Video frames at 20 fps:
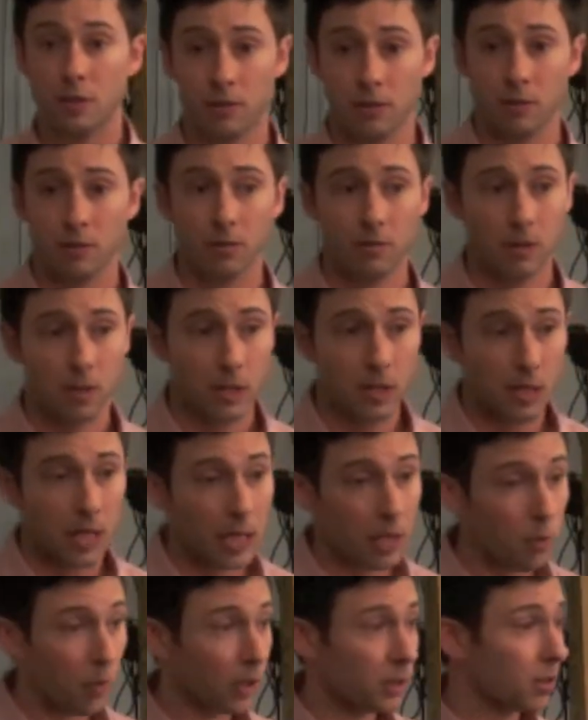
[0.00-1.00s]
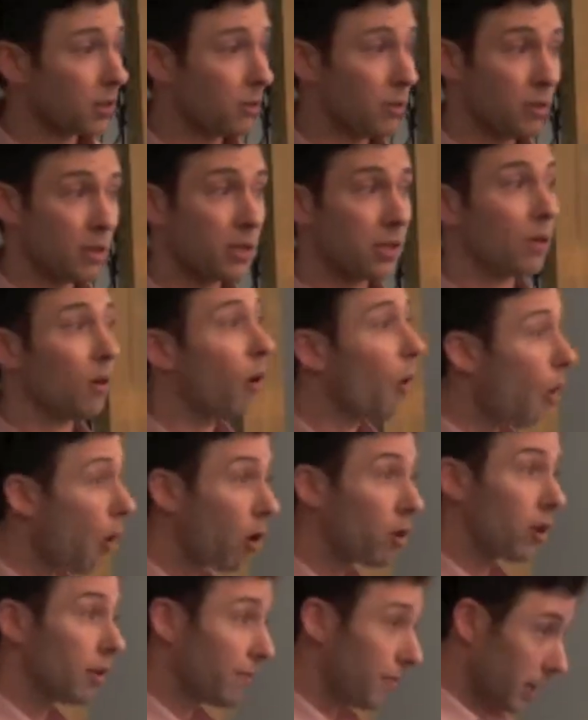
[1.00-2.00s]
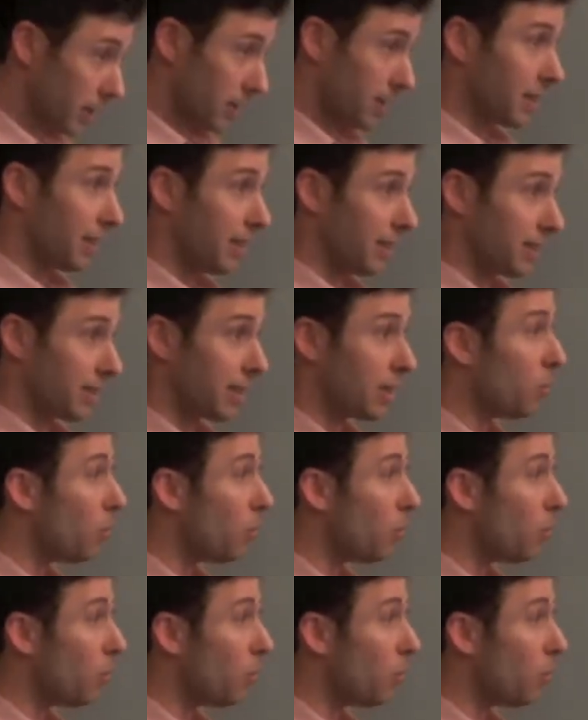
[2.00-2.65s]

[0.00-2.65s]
in you. He wants to do this in all of us, guys.